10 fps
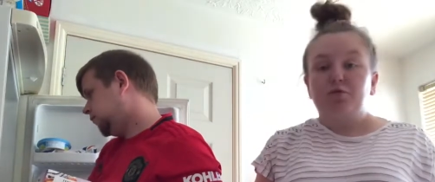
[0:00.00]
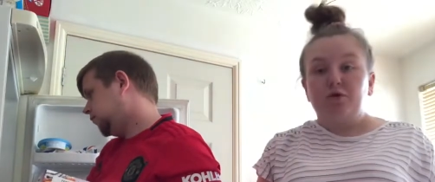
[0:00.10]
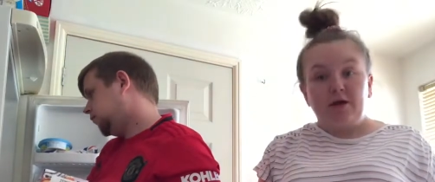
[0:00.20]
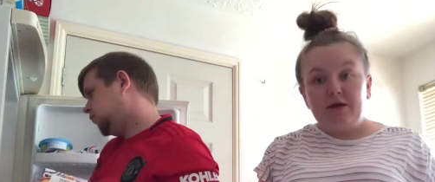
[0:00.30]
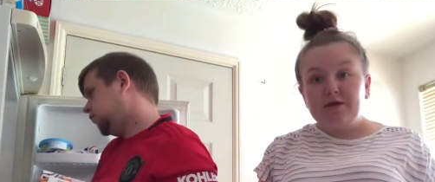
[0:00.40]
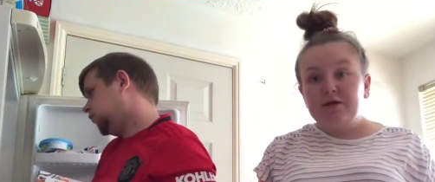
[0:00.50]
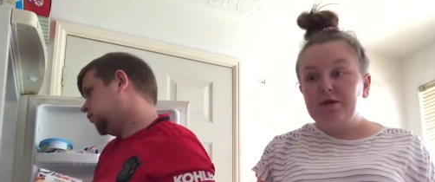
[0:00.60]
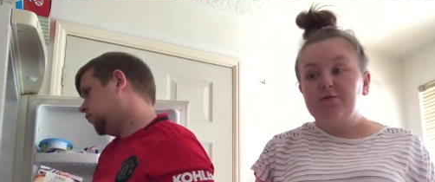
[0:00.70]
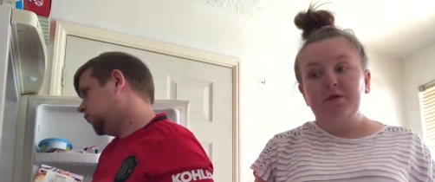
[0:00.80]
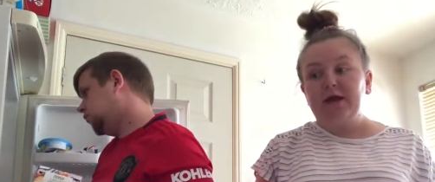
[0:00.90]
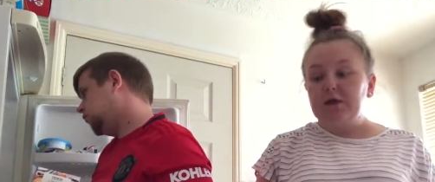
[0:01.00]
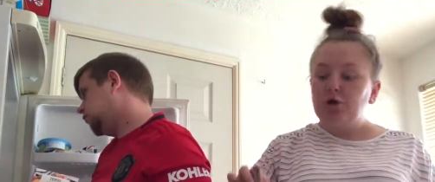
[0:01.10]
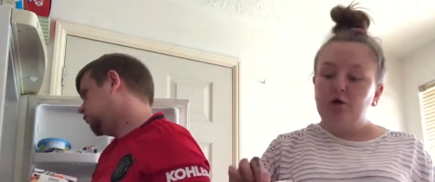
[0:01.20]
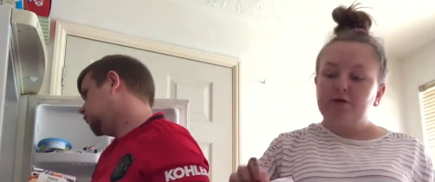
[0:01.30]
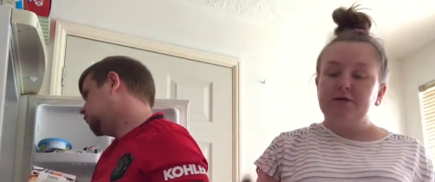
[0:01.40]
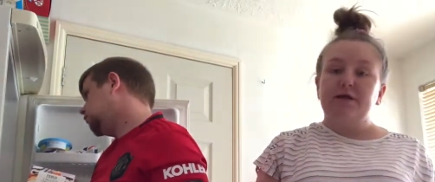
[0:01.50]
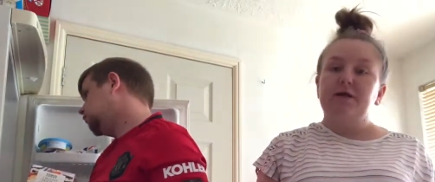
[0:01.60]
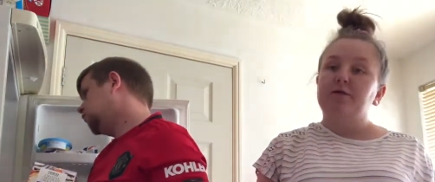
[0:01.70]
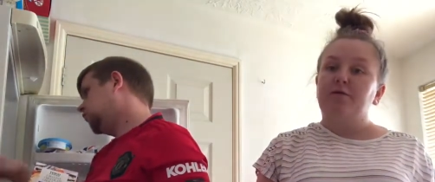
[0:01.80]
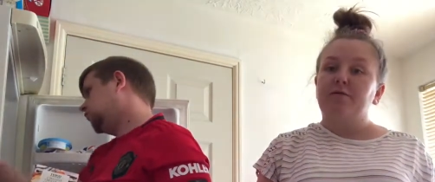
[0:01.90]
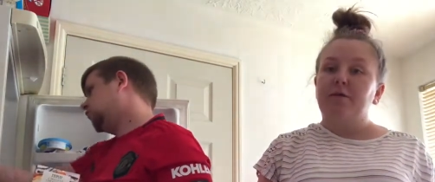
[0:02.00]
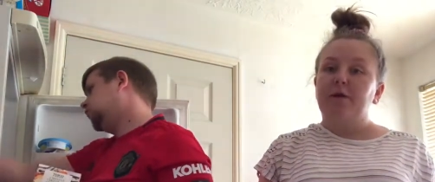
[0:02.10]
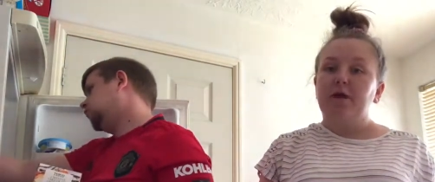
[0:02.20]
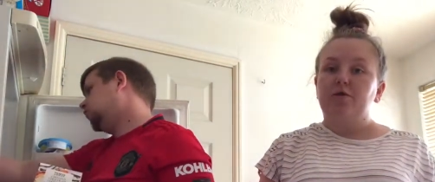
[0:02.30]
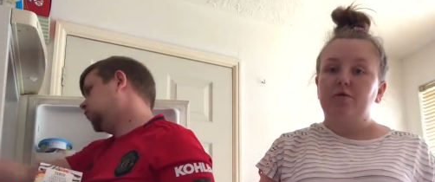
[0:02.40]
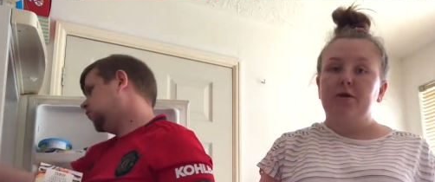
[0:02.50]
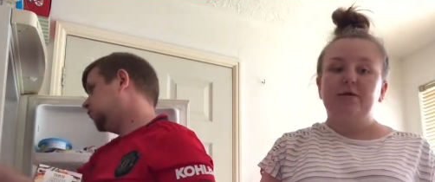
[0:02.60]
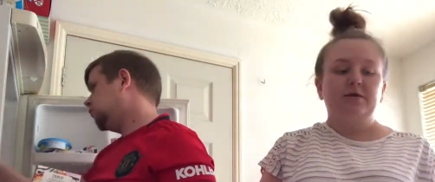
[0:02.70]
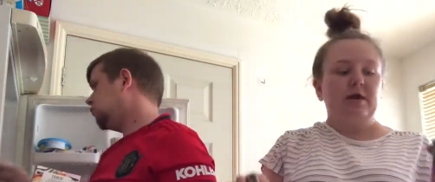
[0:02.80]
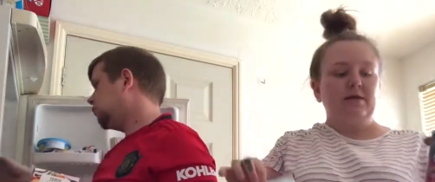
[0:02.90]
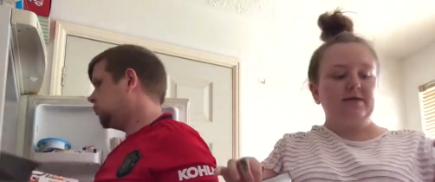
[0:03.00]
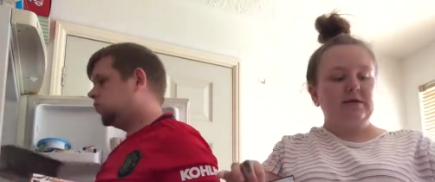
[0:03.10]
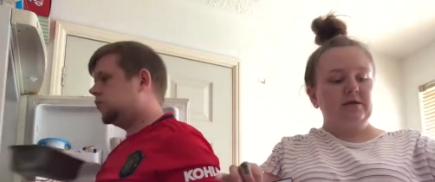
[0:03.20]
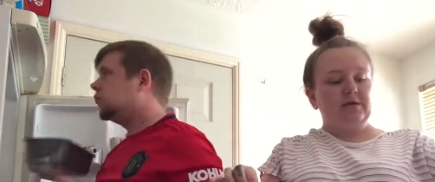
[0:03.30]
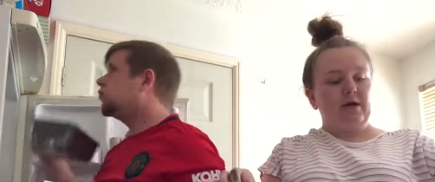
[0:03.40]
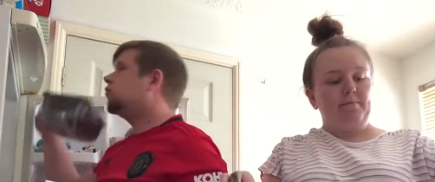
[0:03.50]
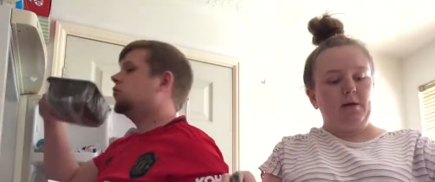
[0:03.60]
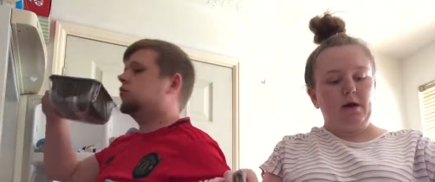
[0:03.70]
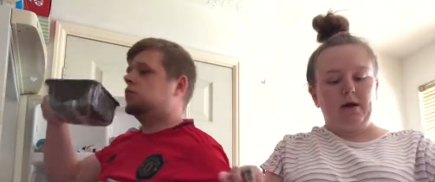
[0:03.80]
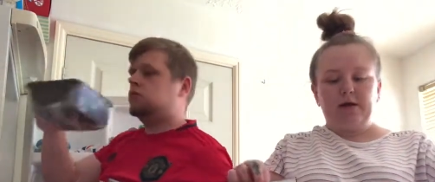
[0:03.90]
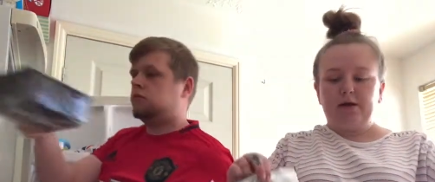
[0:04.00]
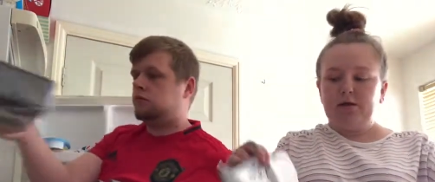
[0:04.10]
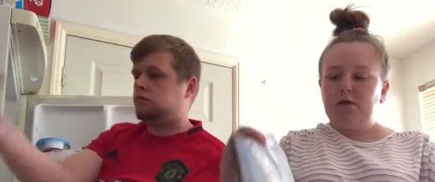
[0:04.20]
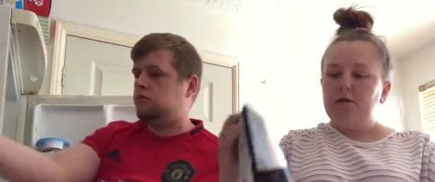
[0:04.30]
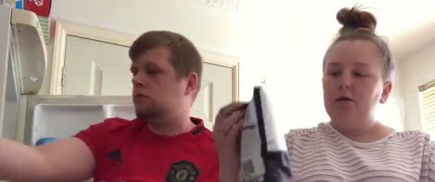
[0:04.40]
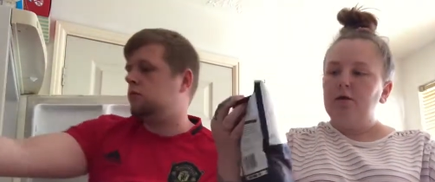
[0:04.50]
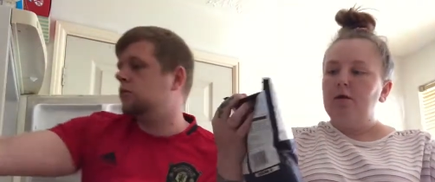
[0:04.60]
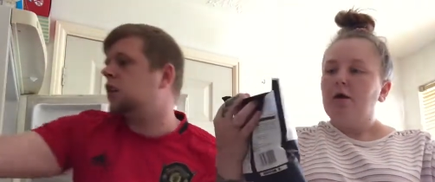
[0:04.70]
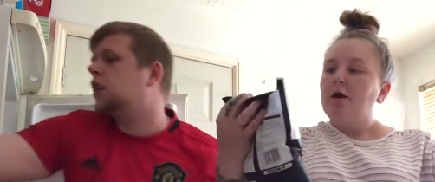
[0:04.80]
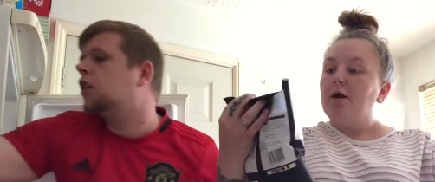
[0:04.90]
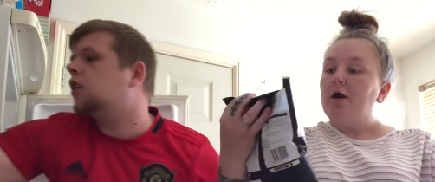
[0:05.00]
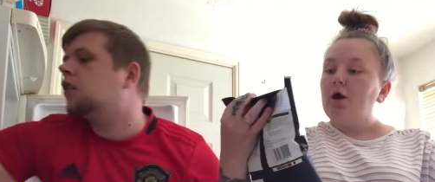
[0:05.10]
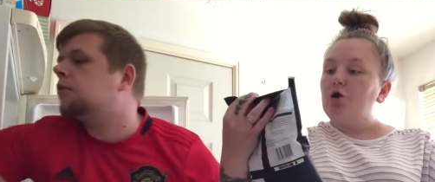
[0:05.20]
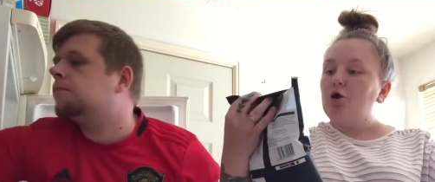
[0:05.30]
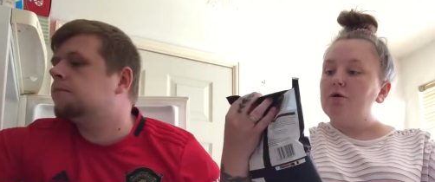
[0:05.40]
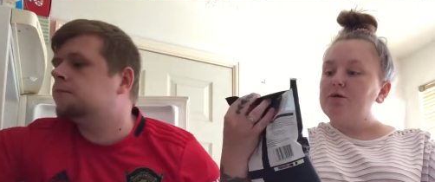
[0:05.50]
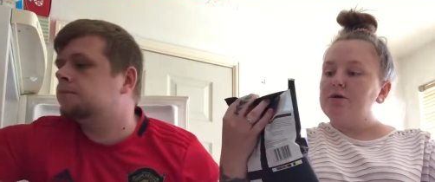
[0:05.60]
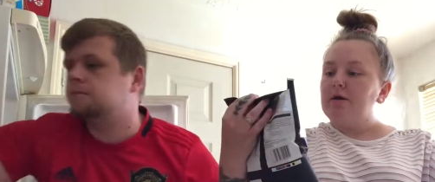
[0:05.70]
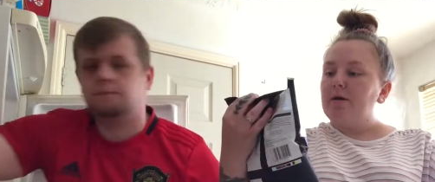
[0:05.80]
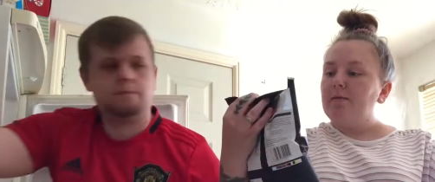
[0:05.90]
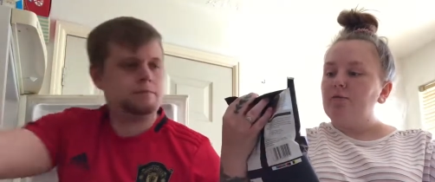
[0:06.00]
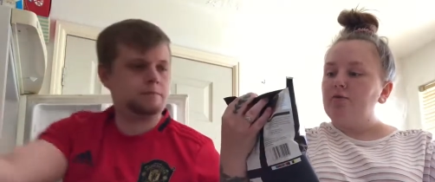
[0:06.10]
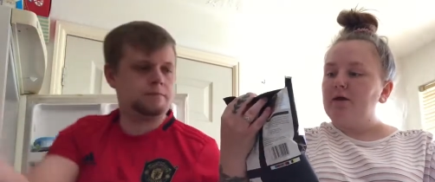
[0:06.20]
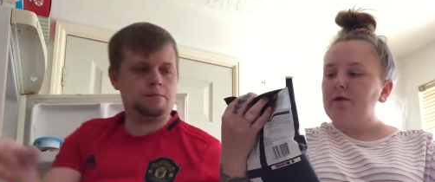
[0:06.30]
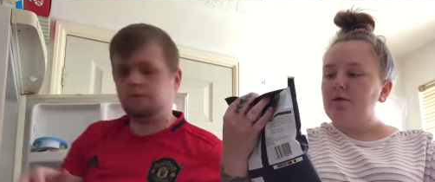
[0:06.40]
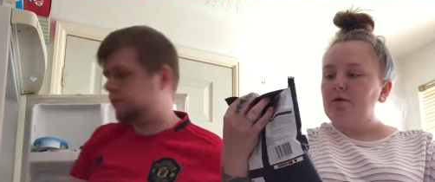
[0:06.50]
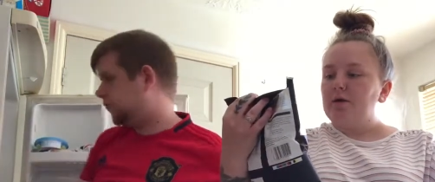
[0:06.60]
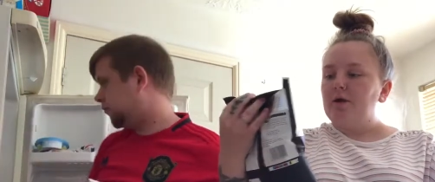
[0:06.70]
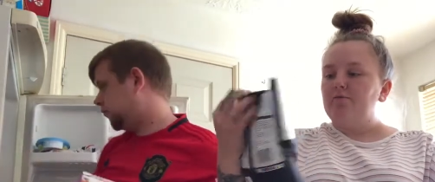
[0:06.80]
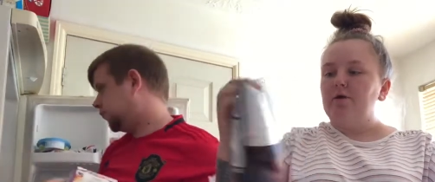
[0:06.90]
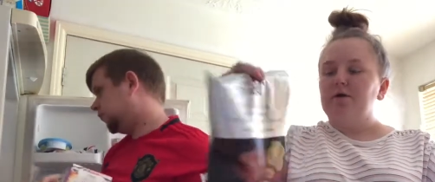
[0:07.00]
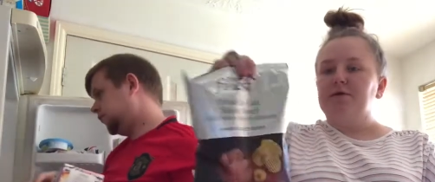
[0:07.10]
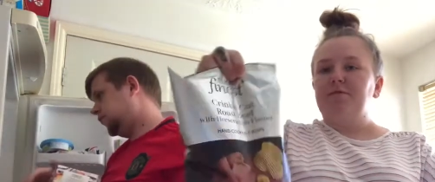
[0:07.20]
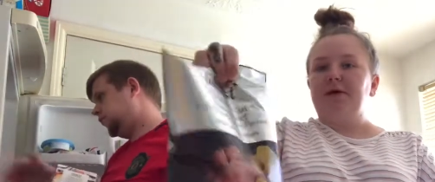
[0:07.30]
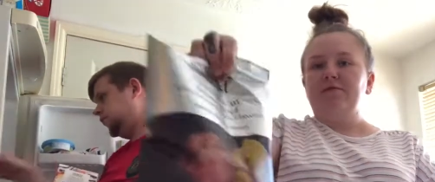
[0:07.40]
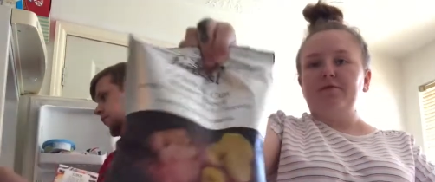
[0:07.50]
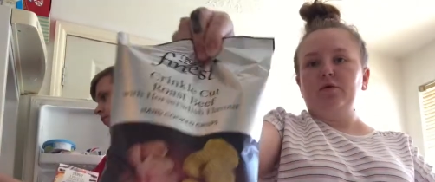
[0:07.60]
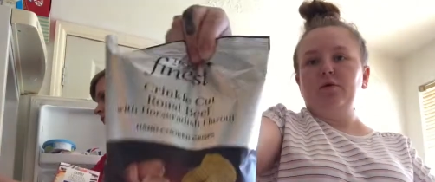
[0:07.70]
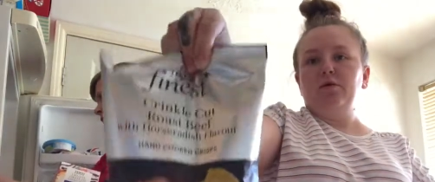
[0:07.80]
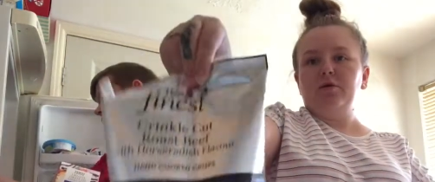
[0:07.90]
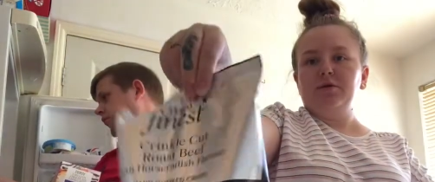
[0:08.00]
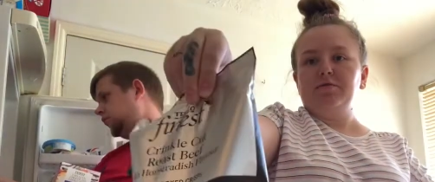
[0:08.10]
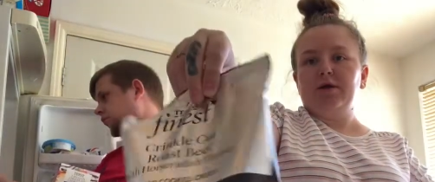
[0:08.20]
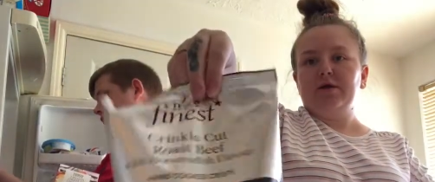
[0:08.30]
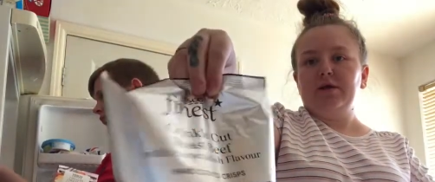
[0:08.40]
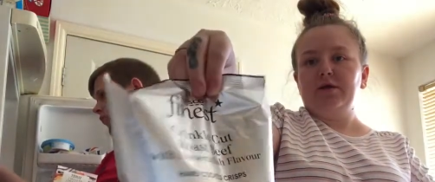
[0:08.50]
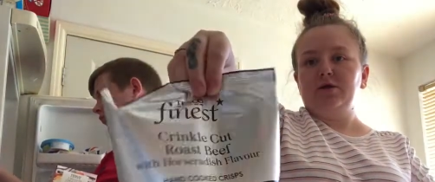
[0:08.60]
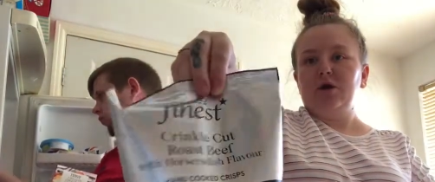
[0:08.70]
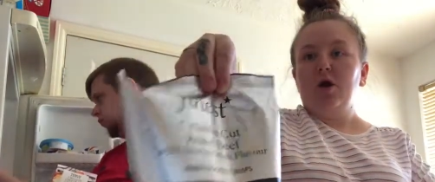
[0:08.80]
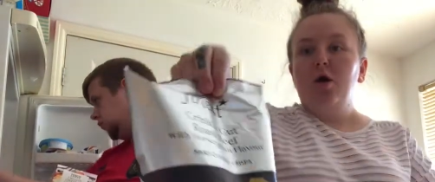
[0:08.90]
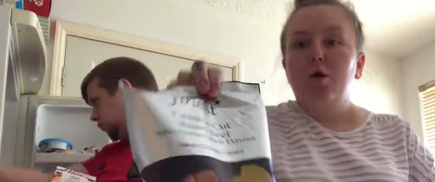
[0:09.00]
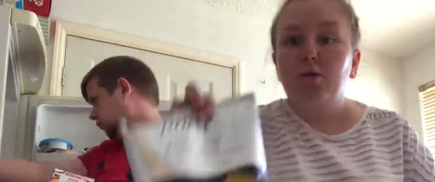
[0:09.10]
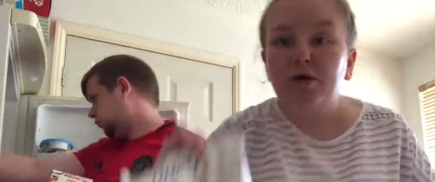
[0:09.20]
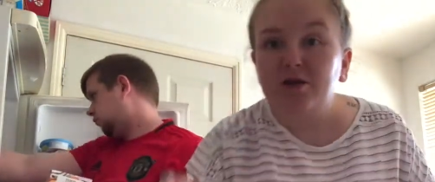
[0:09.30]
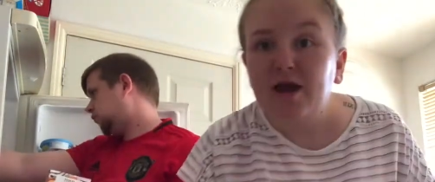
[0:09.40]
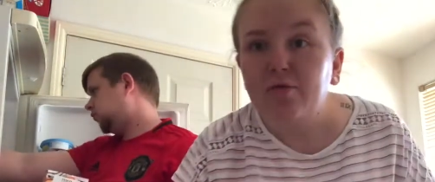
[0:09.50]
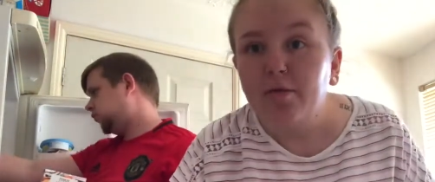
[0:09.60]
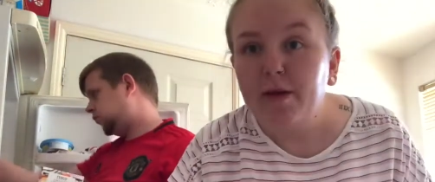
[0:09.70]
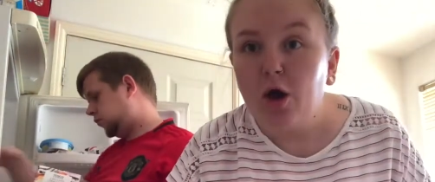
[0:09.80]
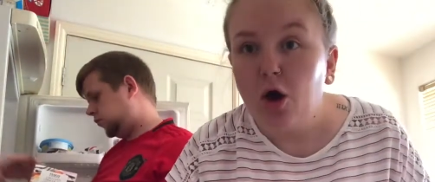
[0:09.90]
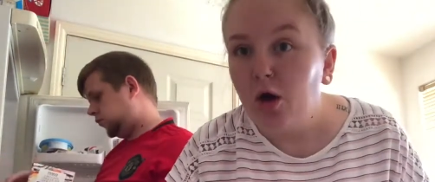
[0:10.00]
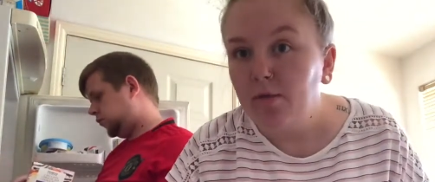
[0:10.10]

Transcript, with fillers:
Speaker 1: crisps, because we cannot go to Tesco without buying crisps. And these are mine. I've got some crinkle cut roast beef and horseradish, which are a bit hot,